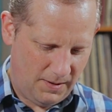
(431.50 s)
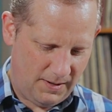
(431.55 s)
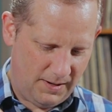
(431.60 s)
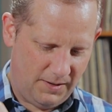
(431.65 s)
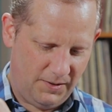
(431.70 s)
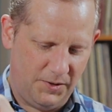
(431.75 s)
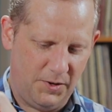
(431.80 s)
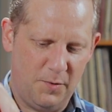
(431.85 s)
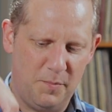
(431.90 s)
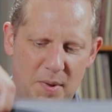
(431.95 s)
I
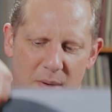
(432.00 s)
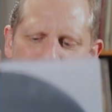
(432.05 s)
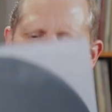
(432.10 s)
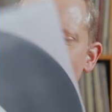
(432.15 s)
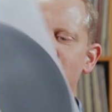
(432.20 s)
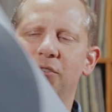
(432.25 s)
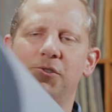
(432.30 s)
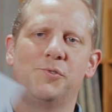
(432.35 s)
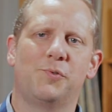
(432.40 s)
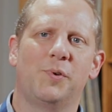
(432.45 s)
don't know,
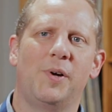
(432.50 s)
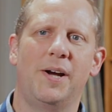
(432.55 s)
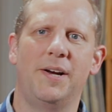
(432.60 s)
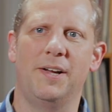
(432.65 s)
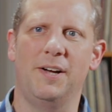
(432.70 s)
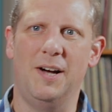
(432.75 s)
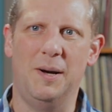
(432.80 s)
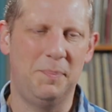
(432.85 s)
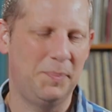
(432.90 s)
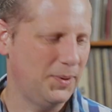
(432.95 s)
maybe I should try
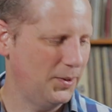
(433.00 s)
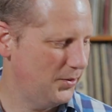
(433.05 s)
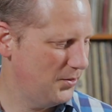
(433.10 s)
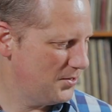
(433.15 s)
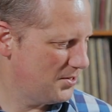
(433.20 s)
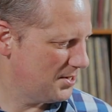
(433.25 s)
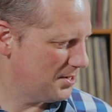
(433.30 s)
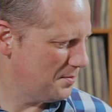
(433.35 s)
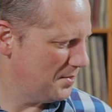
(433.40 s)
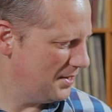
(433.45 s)
to
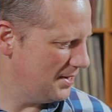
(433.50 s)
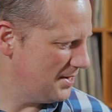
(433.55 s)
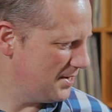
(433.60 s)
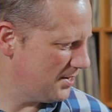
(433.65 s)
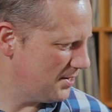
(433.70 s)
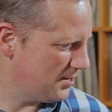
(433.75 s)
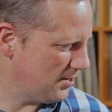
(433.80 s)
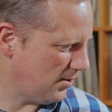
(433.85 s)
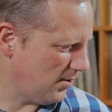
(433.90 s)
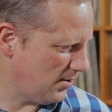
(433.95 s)
upload some of
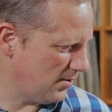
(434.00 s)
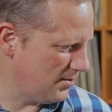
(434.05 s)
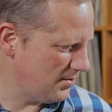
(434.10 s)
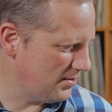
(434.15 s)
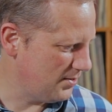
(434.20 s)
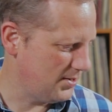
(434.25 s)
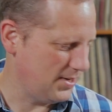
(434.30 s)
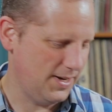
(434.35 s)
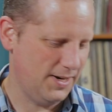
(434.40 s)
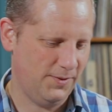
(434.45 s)
these songs.